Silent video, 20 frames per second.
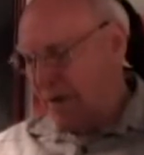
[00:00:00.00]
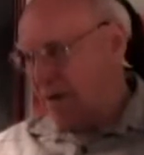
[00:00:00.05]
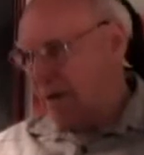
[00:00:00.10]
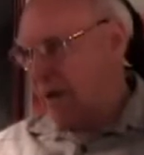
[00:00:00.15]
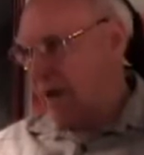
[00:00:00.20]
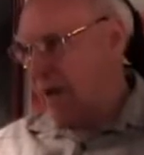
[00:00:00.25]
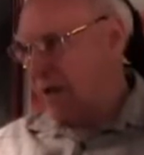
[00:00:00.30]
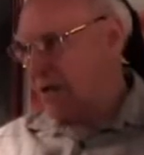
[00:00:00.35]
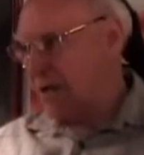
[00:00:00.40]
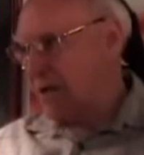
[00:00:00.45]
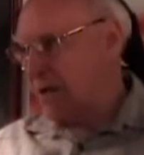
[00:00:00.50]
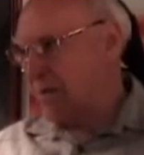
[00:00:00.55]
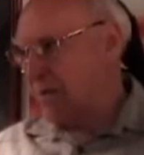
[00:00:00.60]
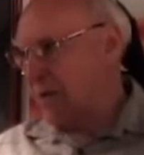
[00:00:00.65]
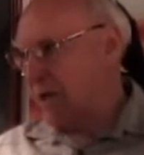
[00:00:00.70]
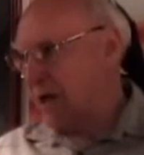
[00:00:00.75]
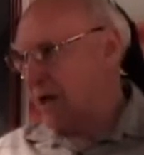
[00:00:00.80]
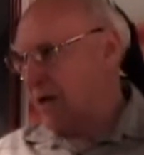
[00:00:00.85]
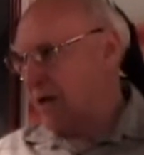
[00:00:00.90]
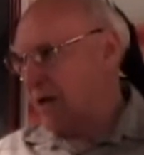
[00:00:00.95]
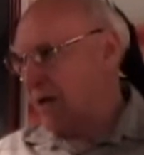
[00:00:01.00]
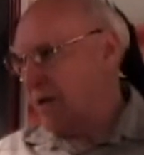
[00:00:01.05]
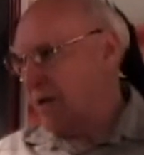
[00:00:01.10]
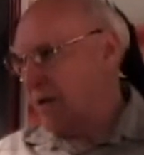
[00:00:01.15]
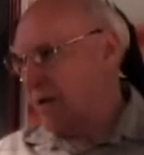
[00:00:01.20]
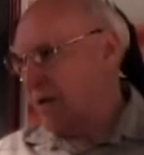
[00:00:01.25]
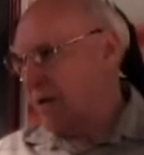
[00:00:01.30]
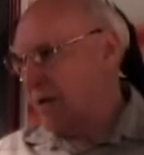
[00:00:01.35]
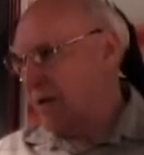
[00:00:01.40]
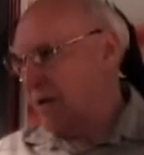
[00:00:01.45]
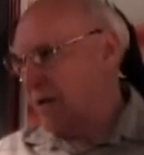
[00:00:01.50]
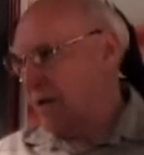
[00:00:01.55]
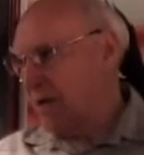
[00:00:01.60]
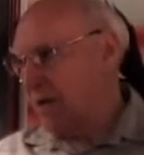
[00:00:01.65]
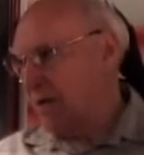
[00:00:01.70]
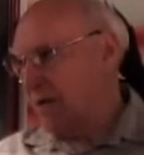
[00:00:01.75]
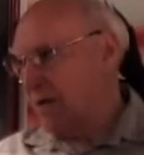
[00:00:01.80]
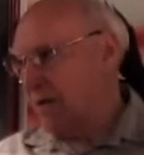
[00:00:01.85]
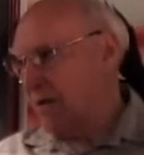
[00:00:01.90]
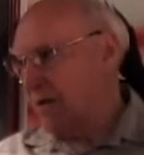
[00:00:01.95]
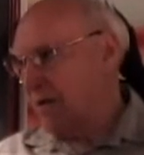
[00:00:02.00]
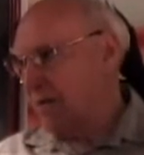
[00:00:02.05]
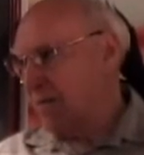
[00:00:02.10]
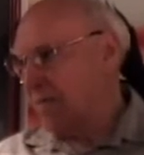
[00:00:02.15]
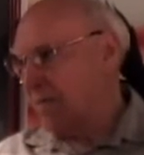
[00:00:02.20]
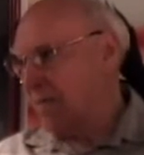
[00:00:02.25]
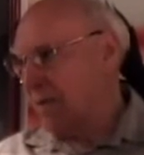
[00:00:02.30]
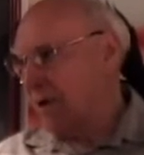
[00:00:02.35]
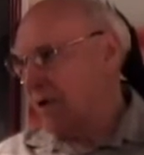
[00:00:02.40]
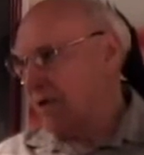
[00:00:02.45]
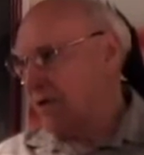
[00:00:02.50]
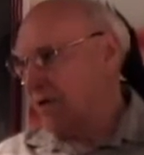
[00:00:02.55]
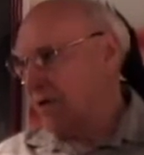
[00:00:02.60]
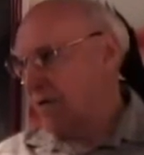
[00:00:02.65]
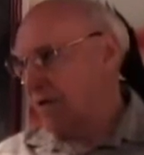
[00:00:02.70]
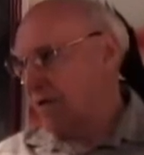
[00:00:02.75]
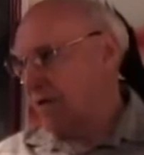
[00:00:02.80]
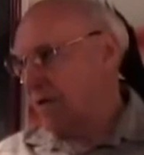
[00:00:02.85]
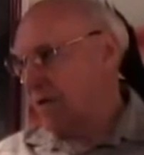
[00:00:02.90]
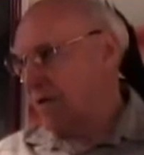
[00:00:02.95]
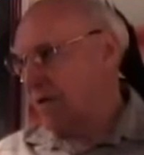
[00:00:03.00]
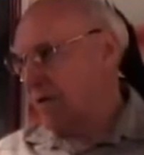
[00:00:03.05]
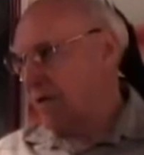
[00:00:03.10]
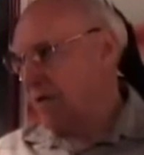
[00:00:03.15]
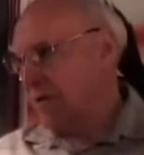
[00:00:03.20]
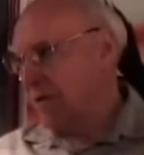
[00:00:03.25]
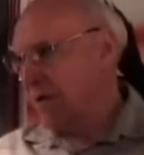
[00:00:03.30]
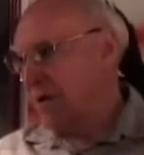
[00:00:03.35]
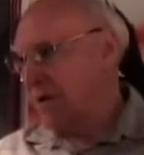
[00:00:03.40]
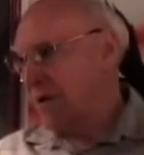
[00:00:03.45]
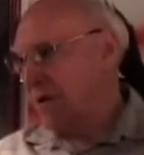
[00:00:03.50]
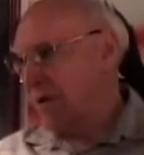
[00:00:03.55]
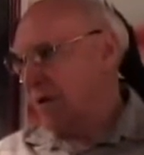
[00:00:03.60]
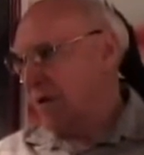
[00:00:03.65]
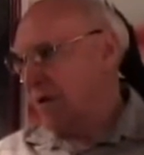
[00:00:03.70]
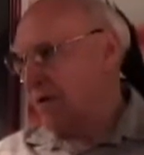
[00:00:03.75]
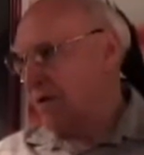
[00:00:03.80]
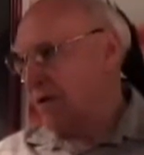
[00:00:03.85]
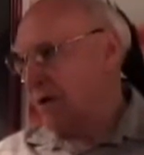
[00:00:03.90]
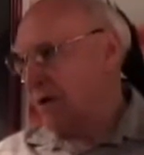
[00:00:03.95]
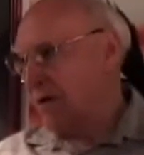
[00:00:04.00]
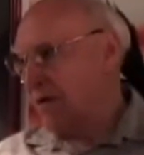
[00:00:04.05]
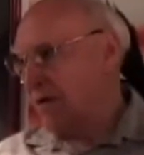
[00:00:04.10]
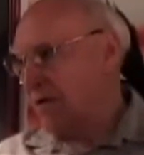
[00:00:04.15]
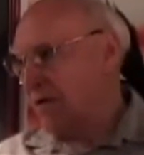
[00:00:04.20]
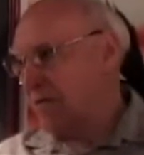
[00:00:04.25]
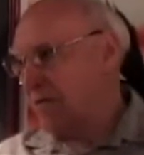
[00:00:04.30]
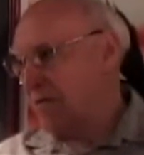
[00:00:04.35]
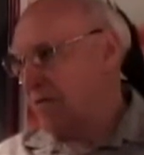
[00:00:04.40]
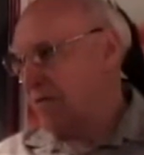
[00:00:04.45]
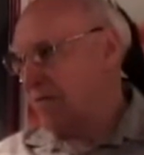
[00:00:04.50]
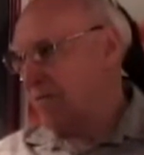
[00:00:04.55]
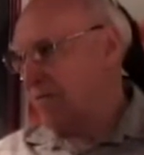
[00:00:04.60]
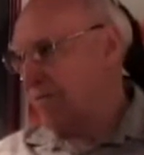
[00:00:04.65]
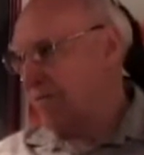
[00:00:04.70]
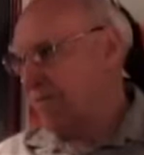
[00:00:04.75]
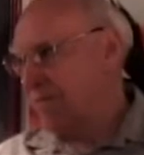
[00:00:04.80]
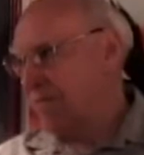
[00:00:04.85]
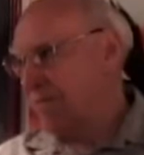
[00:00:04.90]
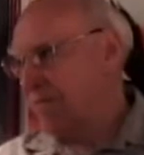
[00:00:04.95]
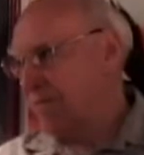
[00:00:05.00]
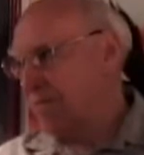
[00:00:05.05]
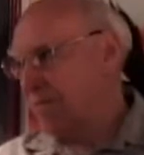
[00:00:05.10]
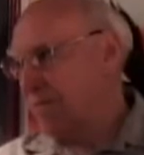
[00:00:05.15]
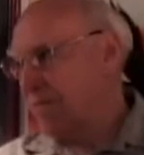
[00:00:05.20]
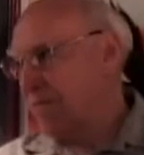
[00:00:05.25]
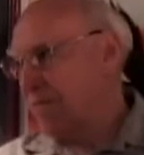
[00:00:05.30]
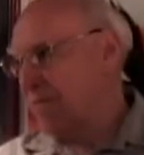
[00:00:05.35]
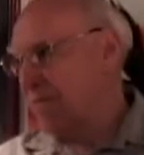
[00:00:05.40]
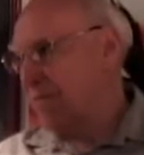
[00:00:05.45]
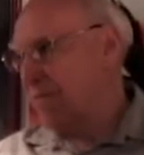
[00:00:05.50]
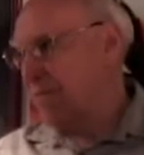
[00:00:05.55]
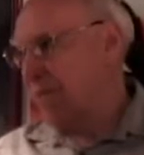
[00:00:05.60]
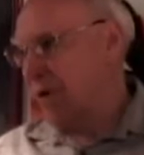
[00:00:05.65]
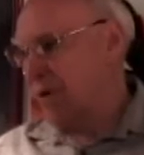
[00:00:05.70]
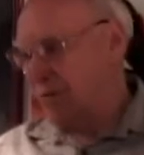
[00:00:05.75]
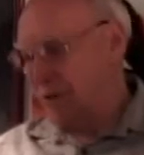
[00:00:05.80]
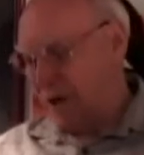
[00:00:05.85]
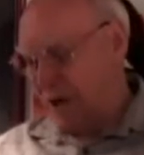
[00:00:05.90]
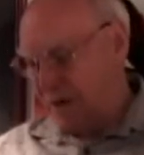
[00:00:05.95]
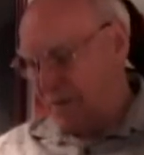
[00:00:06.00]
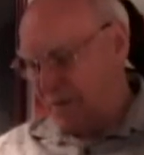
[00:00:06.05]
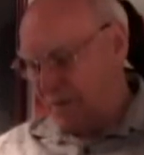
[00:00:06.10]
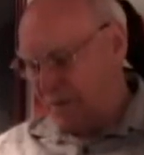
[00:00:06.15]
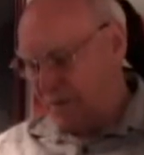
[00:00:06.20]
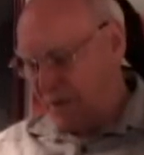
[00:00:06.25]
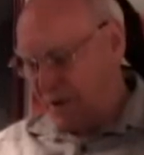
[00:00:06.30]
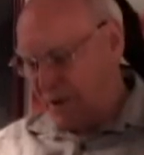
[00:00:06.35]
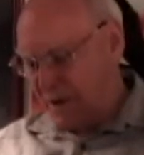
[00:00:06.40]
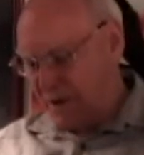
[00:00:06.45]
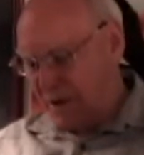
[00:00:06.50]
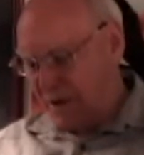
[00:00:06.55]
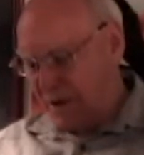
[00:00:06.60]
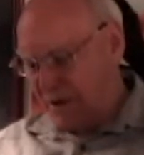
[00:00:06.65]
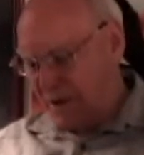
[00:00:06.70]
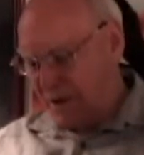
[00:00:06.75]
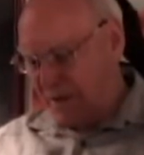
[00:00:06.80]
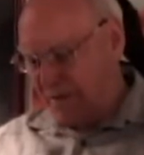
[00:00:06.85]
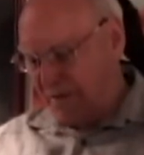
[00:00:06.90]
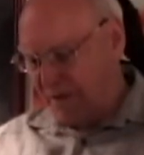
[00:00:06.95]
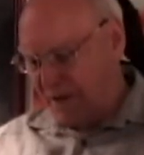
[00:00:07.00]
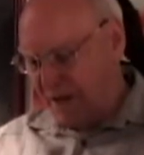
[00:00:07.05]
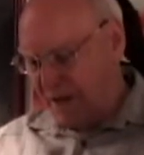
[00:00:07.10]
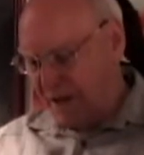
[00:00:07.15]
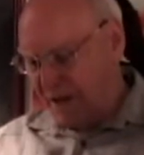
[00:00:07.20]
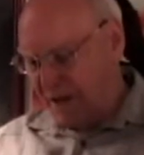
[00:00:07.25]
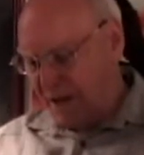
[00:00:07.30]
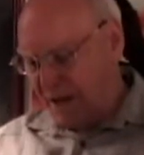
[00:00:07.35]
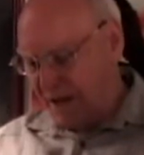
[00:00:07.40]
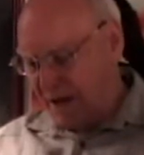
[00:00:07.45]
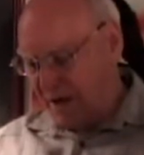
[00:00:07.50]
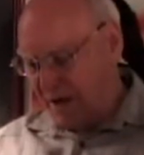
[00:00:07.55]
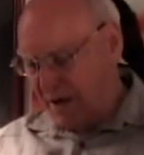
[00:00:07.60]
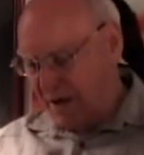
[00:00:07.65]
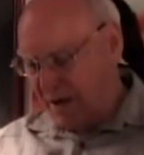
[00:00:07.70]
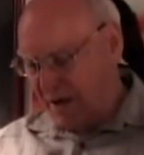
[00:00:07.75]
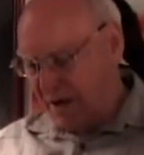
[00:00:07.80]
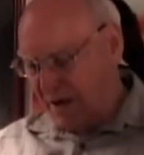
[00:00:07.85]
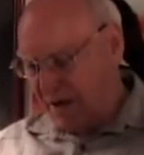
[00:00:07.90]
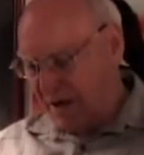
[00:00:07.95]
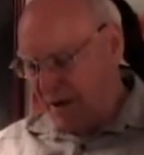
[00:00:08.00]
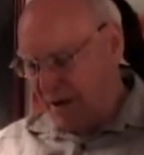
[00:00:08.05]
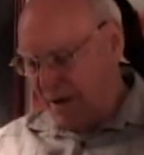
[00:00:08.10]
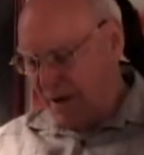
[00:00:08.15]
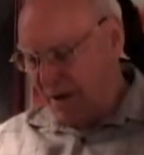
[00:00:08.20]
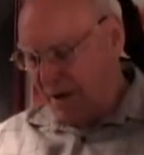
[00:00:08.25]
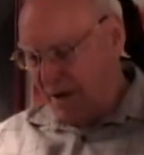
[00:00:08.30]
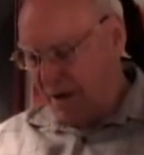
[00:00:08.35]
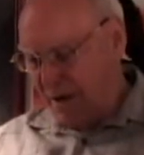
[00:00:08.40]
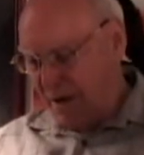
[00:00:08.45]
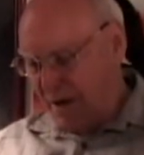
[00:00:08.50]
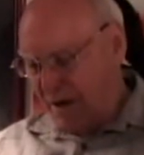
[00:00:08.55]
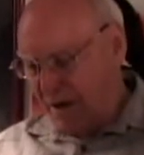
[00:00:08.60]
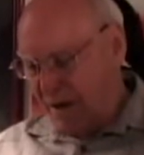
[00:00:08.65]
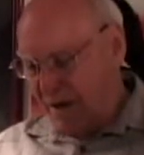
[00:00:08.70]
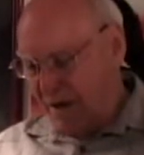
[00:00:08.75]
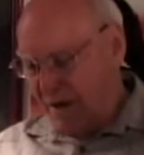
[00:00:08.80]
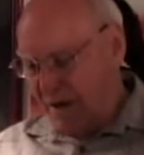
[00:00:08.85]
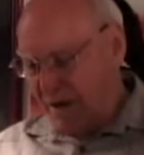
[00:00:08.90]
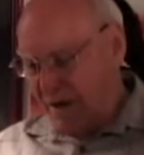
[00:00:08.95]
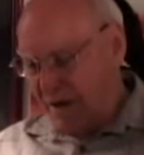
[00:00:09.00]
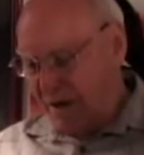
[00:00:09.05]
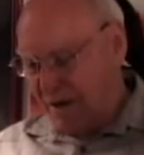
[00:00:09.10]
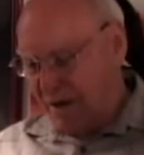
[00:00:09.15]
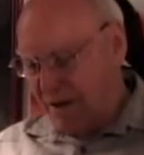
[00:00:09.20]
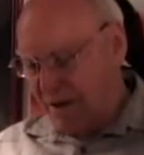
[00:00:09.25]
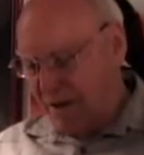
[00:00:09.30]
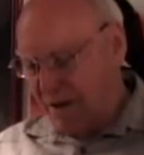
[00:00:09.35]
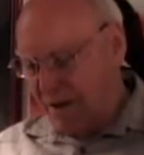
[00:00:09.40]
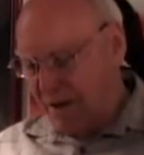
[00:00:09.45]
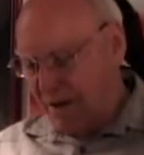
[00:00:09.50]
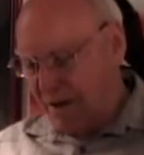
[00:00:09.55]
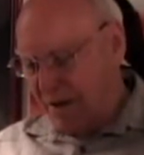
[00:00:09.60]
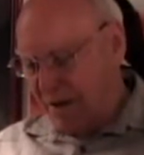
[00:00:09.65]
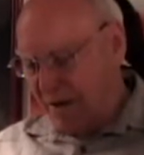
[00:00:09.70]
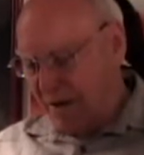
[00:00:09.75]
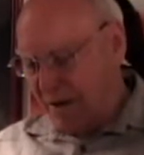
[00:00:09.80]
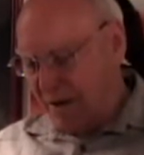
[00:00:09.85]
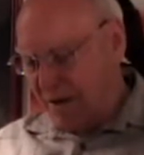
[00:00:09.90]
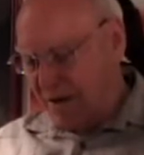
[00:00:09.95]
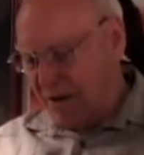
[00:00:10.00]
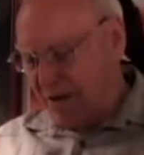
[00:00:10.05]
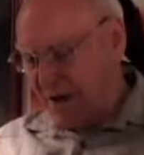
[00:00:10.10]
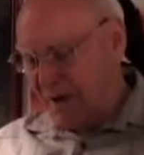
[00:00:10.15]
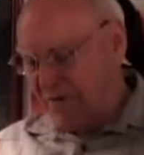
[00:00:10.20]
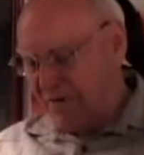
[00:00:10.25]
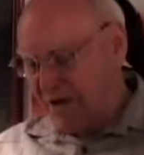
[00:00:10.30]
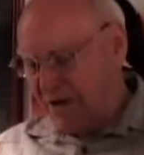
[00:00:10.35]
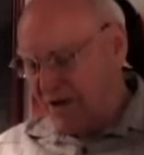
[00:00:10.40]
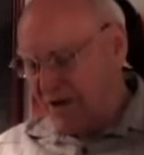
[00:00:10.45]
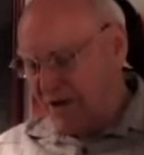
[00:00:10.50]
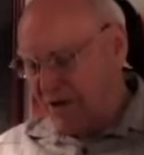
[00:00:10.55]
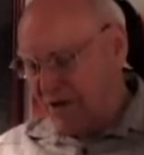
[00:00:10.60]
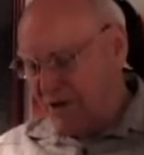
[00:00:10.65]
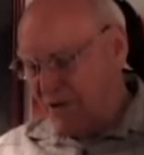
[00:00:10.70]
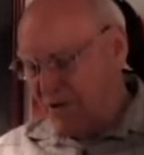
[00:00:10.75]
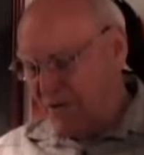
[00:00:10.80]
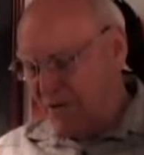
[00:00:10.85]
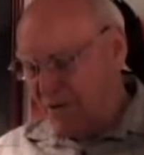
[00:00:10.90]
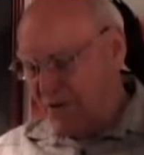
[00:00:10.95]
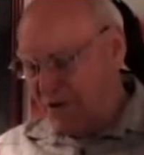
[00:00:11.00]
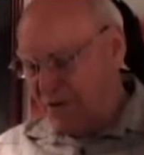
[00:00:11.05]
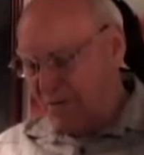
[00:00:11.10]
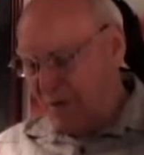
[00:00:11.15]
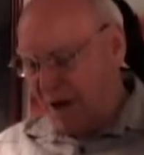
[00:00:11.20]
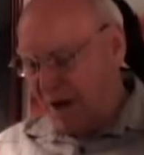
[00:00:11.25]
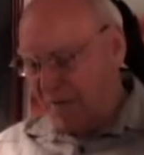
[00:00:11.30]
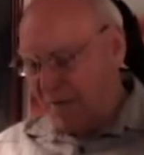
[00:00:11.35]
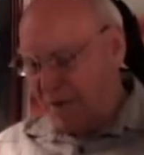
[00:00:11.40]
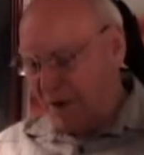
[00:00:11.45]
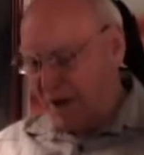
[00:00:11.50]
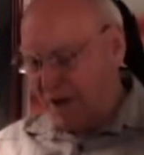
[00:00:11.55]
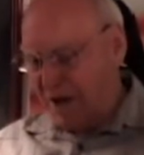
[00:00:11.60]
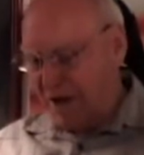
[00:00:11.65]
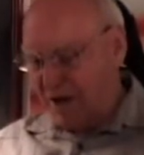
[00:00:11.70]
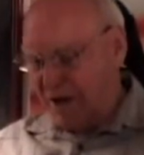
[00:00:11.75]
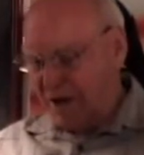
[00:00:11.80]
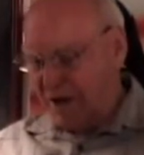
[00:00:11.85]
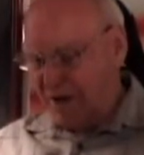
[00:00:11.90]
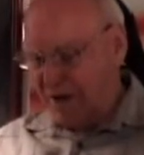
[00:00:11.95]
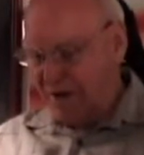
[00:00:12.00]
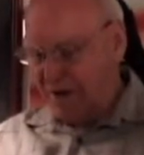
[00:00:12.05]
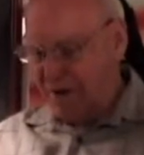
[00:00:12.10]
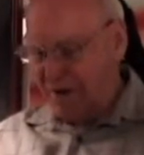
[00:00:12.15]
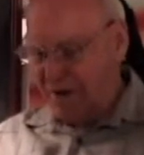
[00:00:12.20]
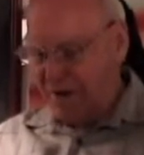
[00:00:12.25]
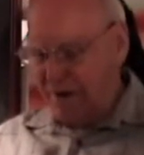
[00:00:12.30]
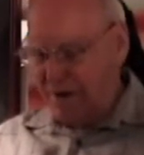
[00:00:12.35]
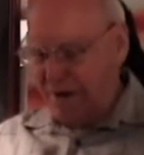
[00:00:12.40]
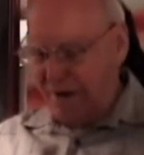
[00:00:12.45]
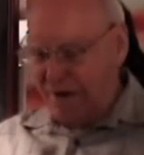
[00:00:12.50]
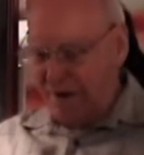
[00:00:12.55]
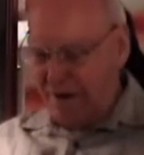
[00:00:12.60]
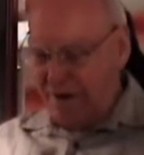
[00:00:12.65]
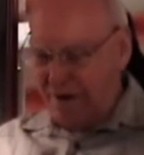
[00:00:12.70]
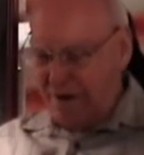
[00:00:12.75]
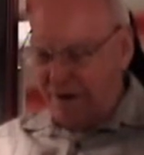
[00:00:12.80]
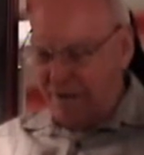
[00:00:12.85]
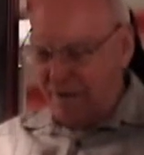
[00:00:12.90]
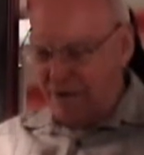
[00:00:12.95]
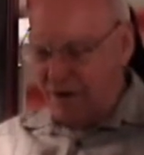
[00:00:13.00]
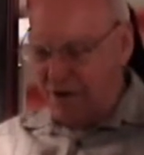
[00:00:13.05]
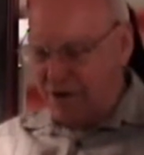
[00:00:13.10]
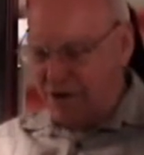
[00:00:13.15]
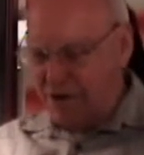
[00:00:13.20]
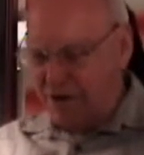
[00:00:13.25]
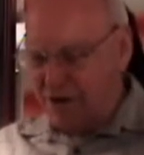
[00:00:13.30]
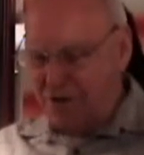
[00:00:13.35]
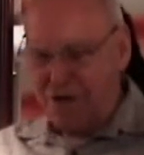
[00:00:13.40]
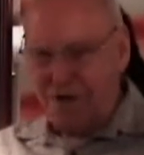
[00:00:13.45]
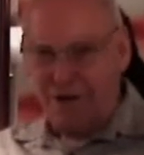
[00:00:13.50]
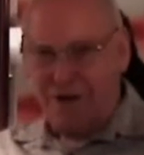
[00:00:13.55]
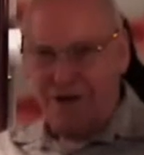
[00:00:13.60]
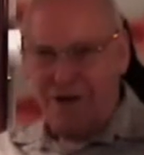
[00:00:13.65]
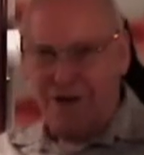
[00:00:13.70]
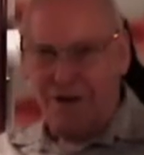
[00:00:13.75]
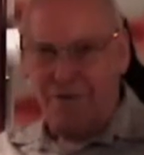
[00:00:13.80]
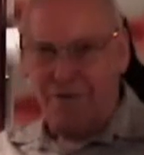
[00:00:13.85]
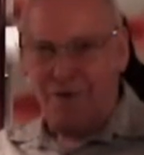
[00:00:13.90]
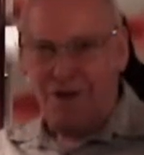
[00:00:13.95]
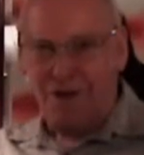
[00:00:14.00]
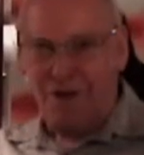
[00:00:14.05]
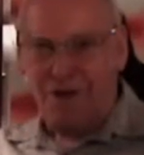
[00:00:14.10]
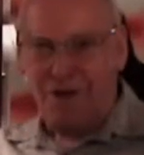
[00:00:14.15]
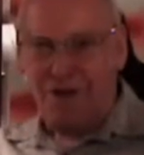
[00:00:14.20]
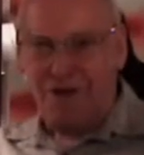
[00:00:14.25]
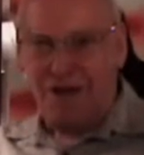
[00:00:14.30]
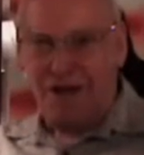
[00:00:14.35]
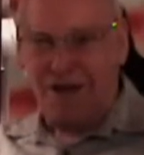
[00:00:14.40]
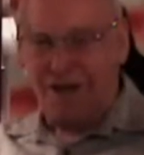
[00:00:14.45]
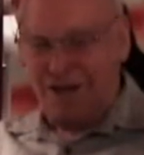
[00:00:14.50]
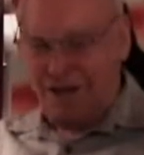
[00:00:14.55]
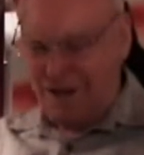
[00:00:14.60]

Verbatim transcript: gas the plane and make sure the tires was blowed up and stuff like that. And uh, 72 was my plane, which is the number that's on